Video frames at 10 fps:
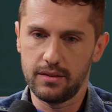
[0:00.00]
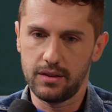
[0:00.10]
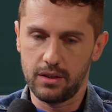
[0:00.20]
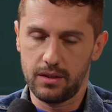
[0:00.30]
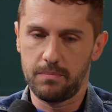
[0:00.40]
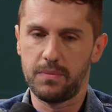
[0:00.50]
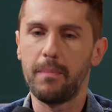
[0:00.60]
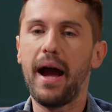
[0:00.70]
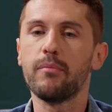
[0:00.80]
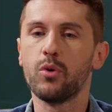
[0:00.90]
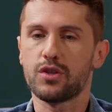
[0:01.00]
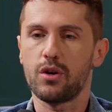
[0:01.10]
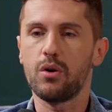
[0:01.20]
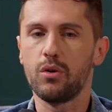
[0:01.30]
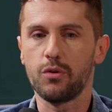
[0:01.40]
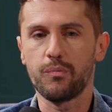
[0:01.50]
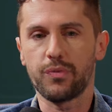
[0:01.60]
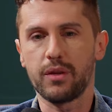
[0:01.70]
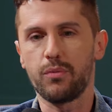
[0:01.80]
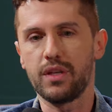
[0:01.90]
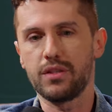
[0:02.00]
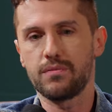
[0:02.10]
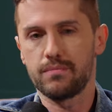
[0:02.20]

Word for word: the, the, the Bible as a whole, we